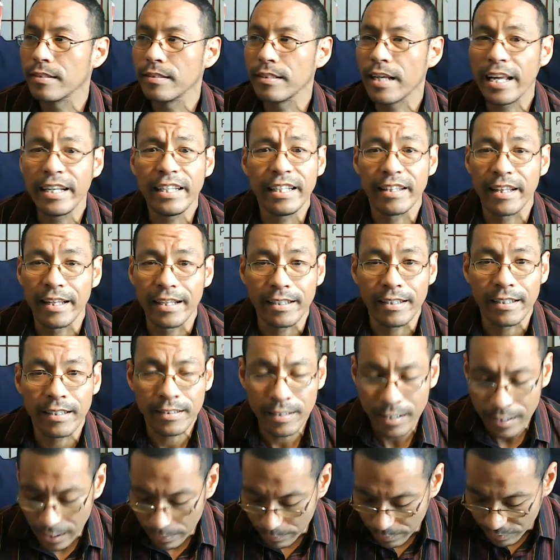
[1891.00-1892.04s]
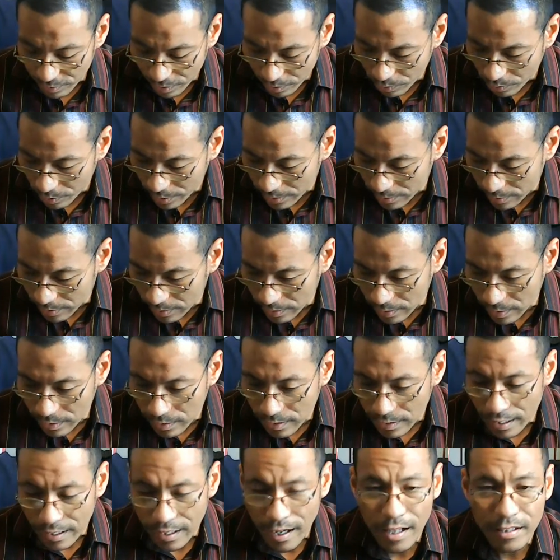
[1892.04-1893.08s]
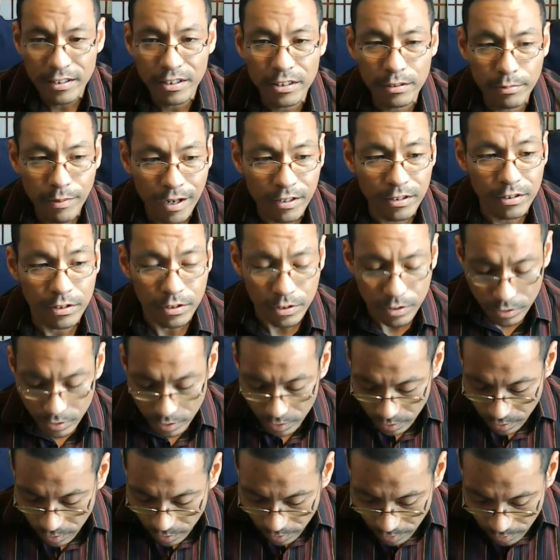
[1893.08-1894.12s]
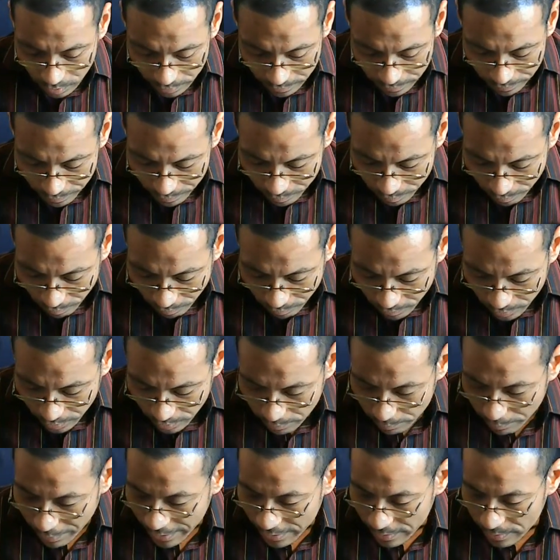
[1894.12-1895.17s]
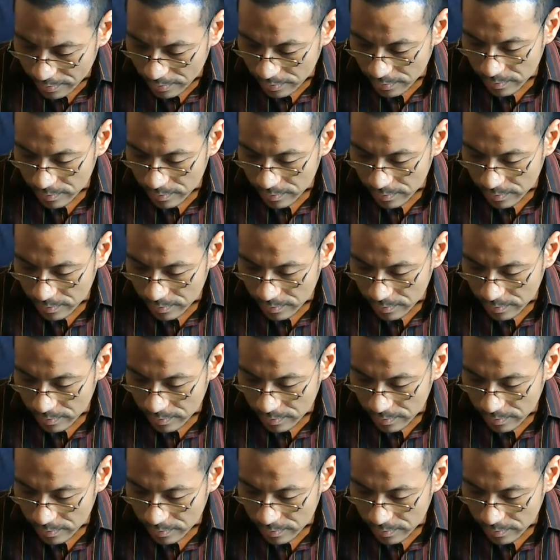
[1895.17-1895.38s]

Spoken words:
anything in the name of the Lord. HaKadosh Baruch Hu. But